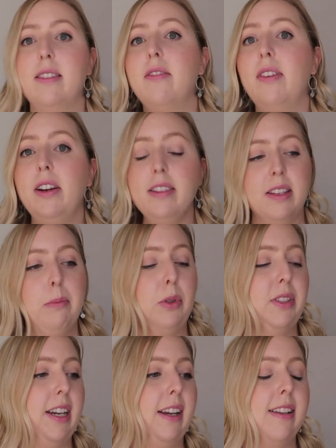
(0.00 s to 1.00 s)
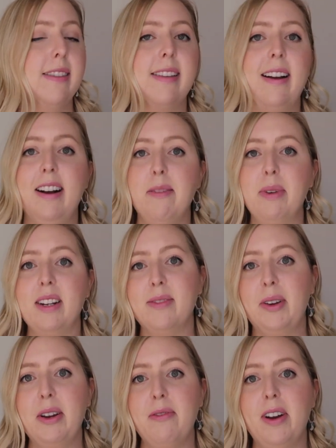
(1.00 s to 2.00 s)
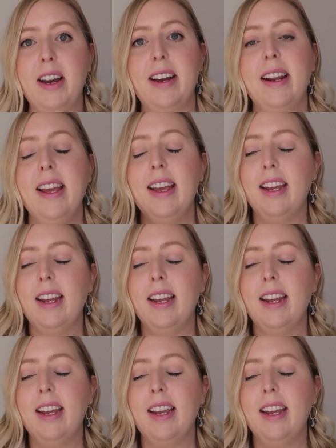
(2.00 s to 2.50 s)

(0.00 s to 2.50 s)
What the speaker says: It's a very simple dance, but it's very fun,